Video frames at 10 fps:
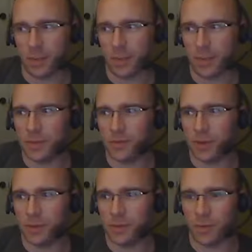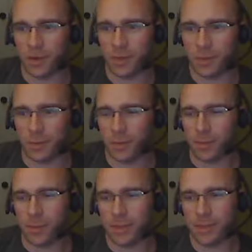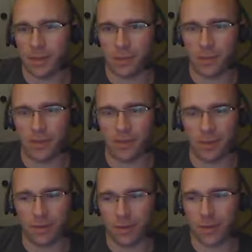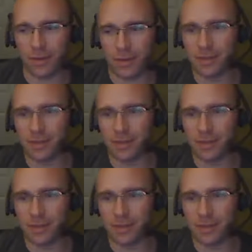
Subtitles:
only means you've got two locks to pick. It's not that big of a deal, right?